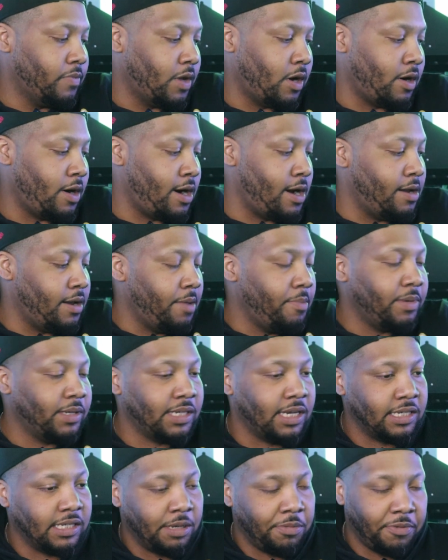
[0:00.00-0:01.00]
Alright, let me
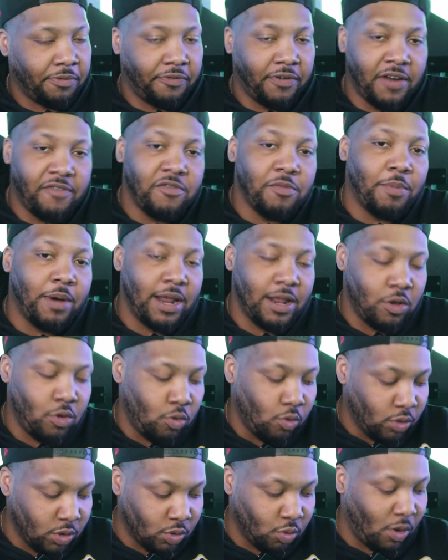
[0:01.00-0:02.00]
say something for everybody
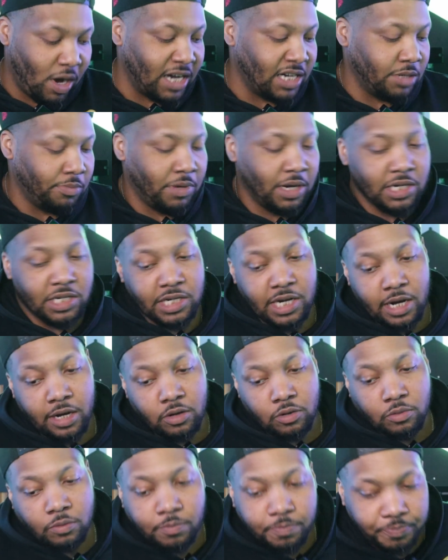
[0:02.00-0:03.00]
who is watching my
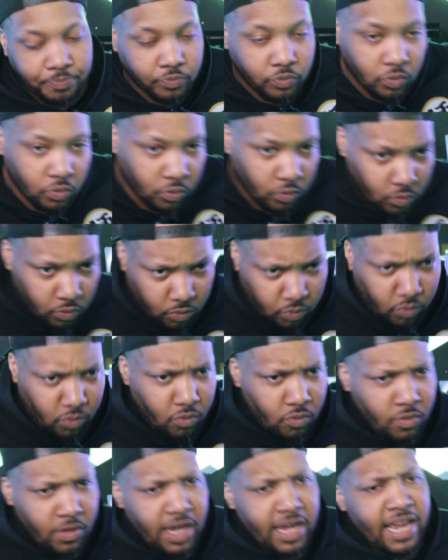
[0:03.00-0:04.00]
channel.
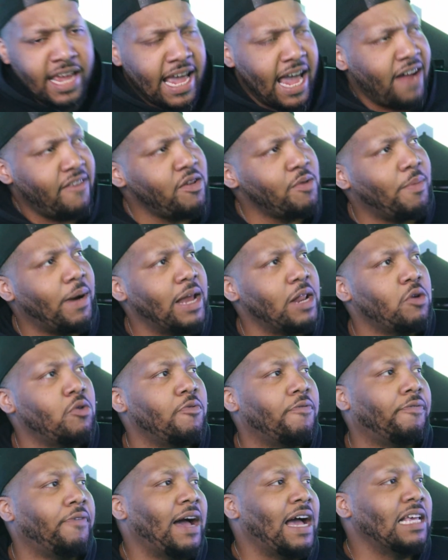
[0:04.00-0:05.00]
Everybody
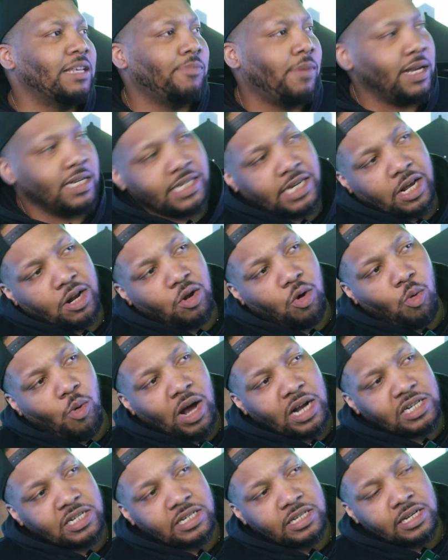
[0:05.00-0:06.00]
who finds my channel and
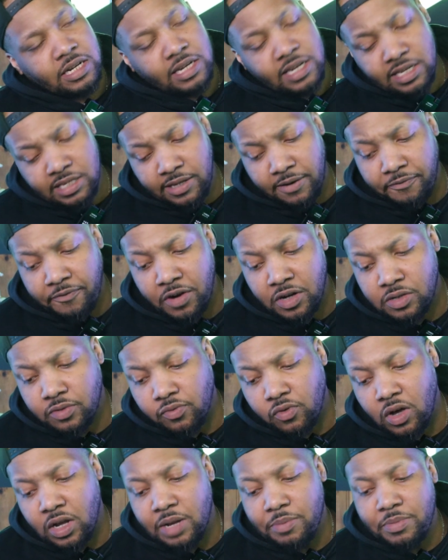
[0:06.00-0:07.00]
watches it. Listen, first
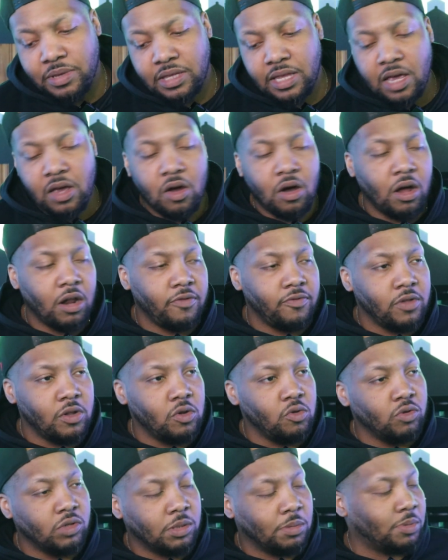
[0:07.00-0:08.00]
of all, let me thank all of the
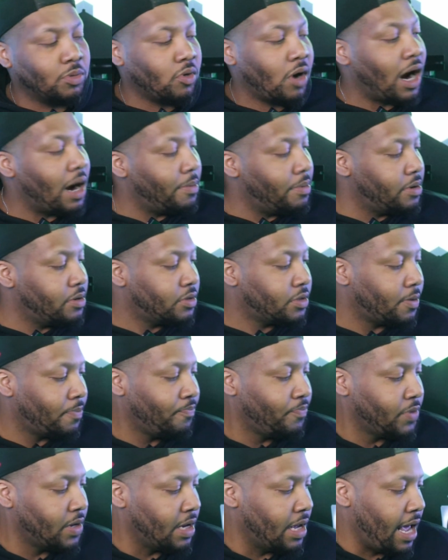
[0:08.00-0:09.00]
new subscribers.
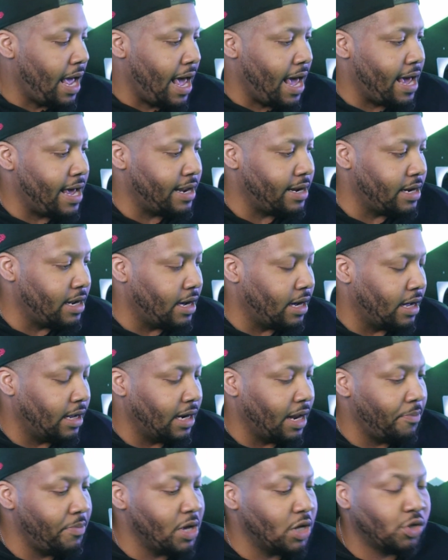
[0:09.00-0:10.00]
And
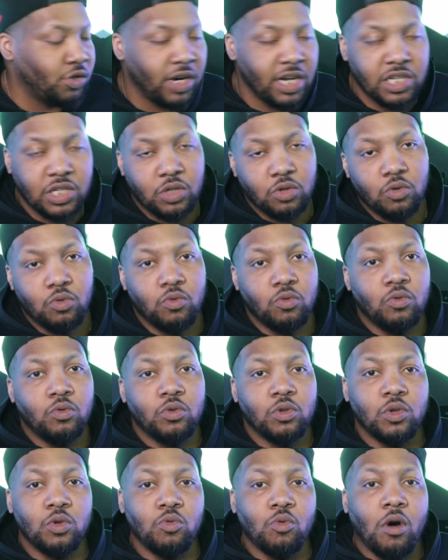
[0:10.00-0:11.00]
let me address
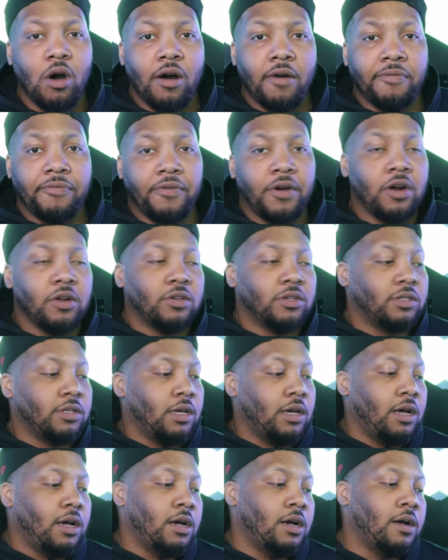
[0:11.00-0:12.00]
you all first.
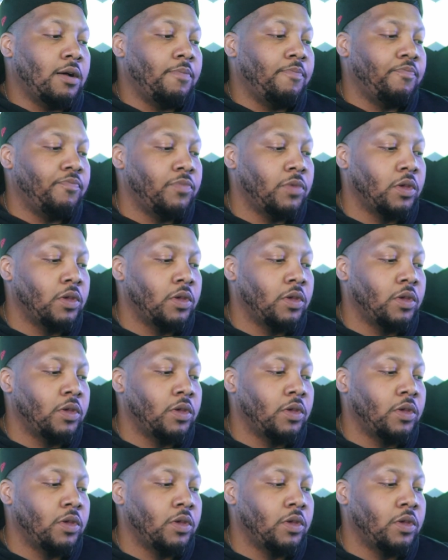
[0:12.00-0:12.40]
I